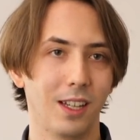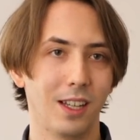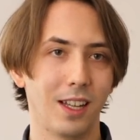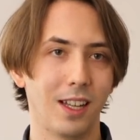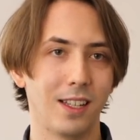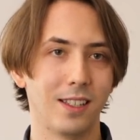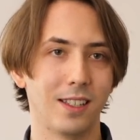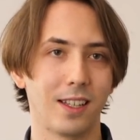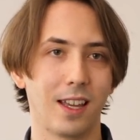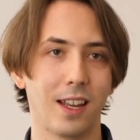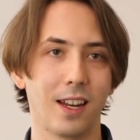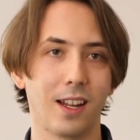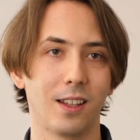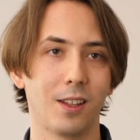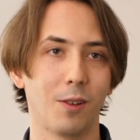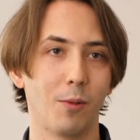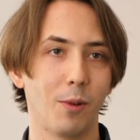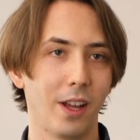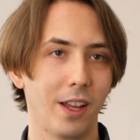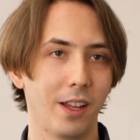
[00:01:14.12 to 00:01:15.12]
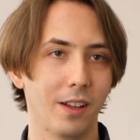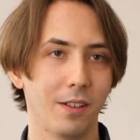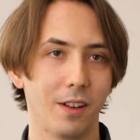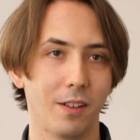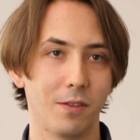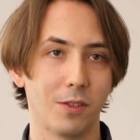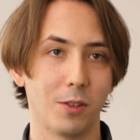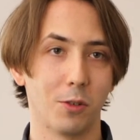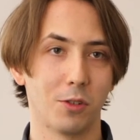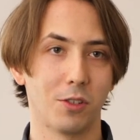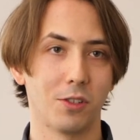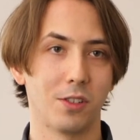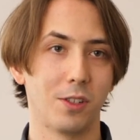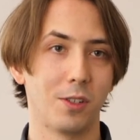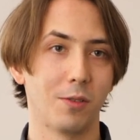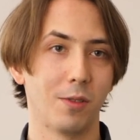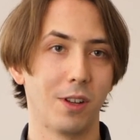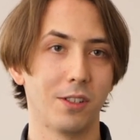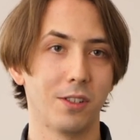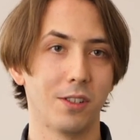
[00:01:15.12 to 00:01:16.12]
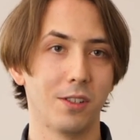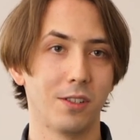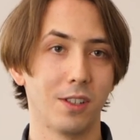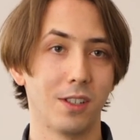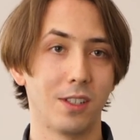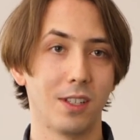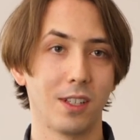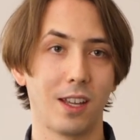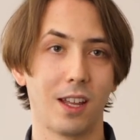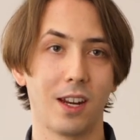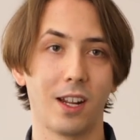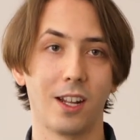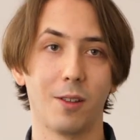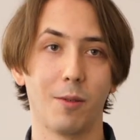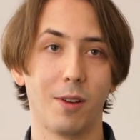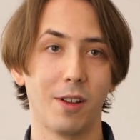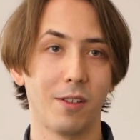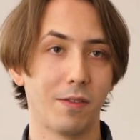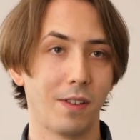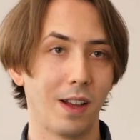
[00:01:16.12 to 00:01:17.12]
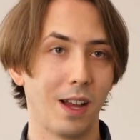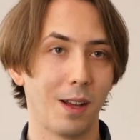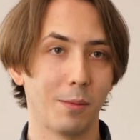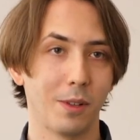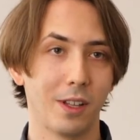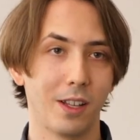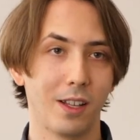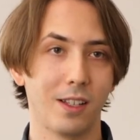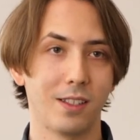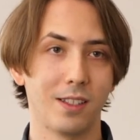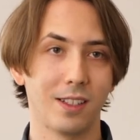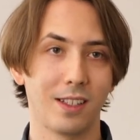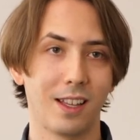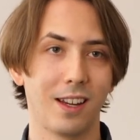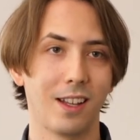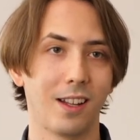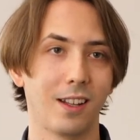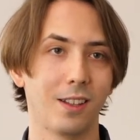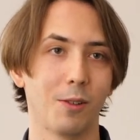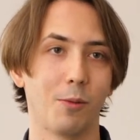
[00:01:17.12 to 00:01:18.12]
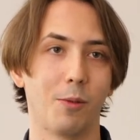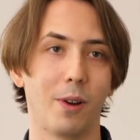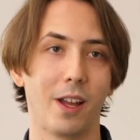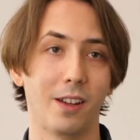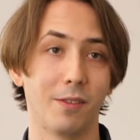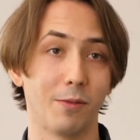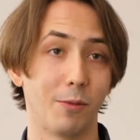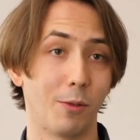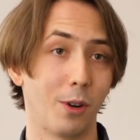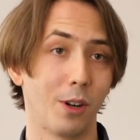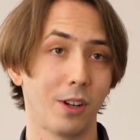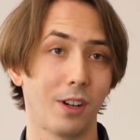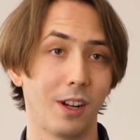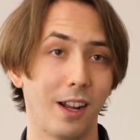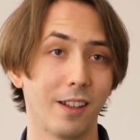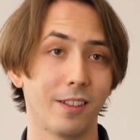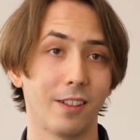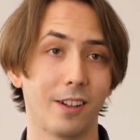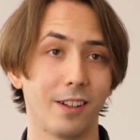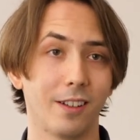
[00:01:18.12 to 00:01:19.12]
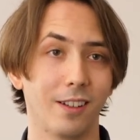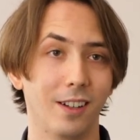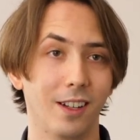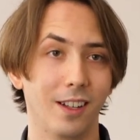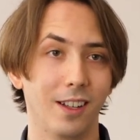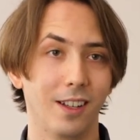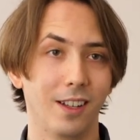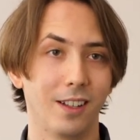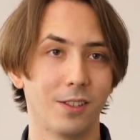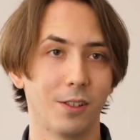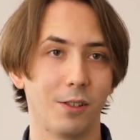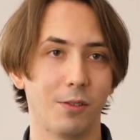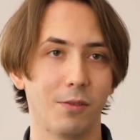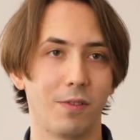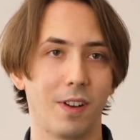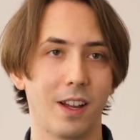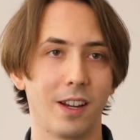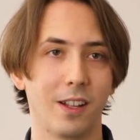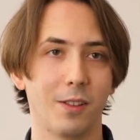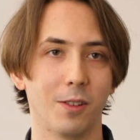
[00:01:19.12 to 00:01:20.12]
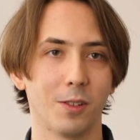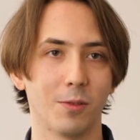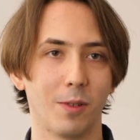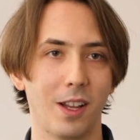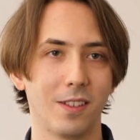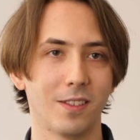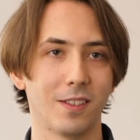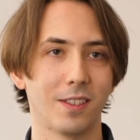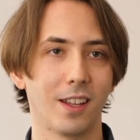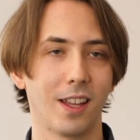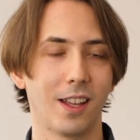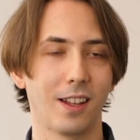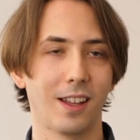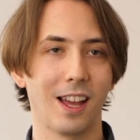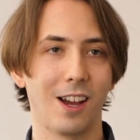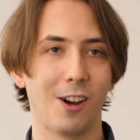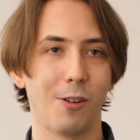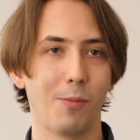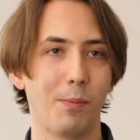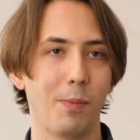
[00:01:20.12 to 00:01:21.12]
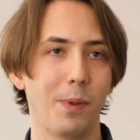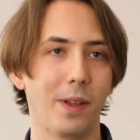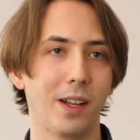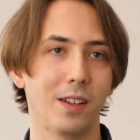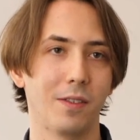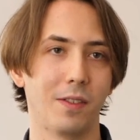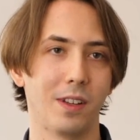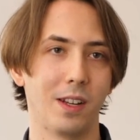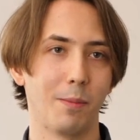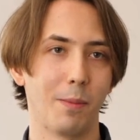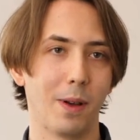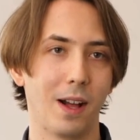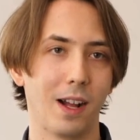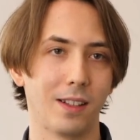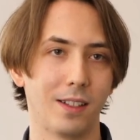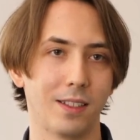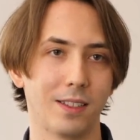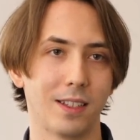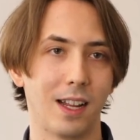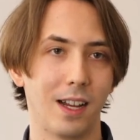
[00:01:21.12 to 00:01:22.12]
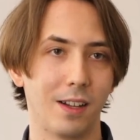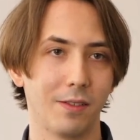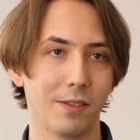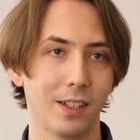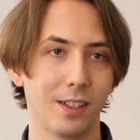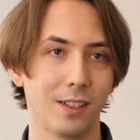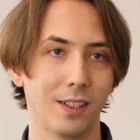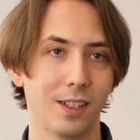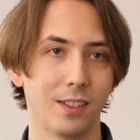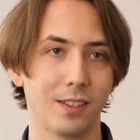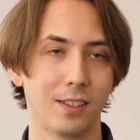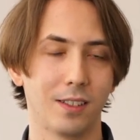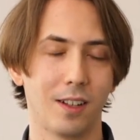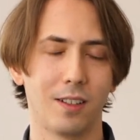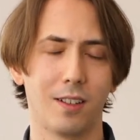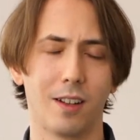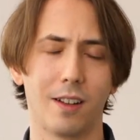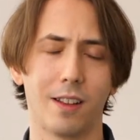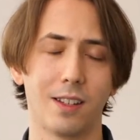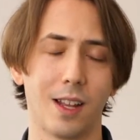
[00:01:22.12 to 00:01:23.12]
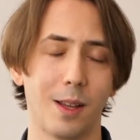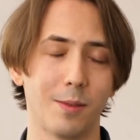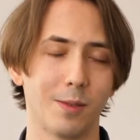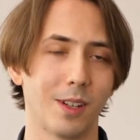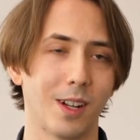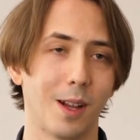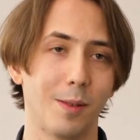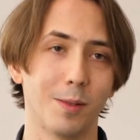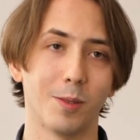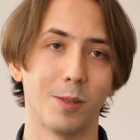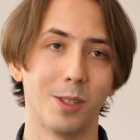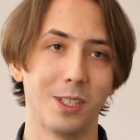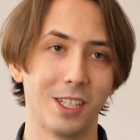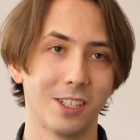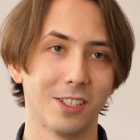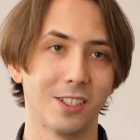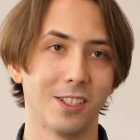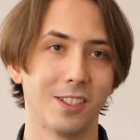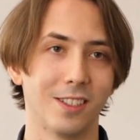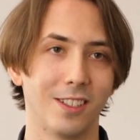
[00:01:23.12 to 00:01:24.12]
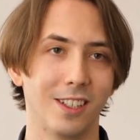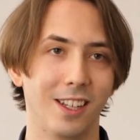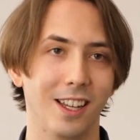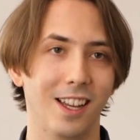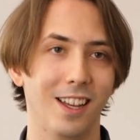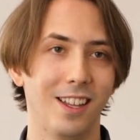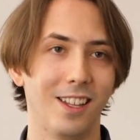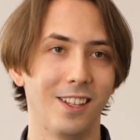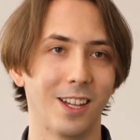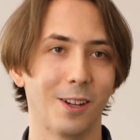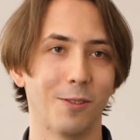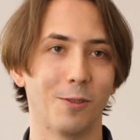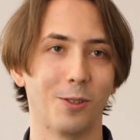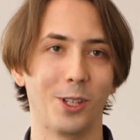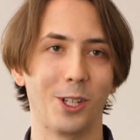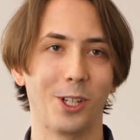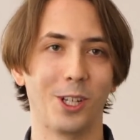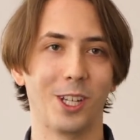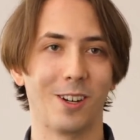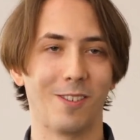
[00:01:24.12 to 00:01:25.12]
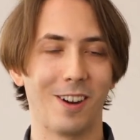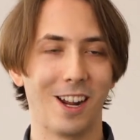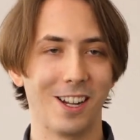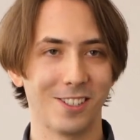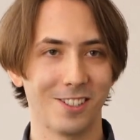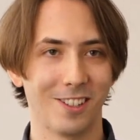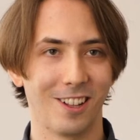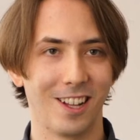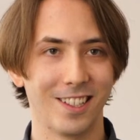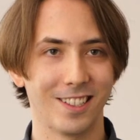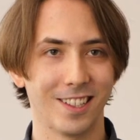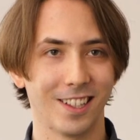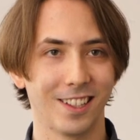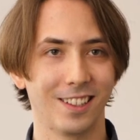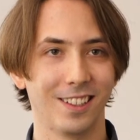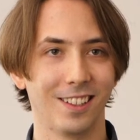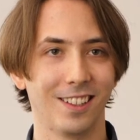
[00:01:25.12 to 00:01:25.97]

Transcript: Is it getting in the way of, of social situations? Is it getting in the way of family? Is it getting in the way of work either? So finding those ways of saying, how big of an impact is it having? Because a lot of times when it comes to addictions, you get really good at rationalizing.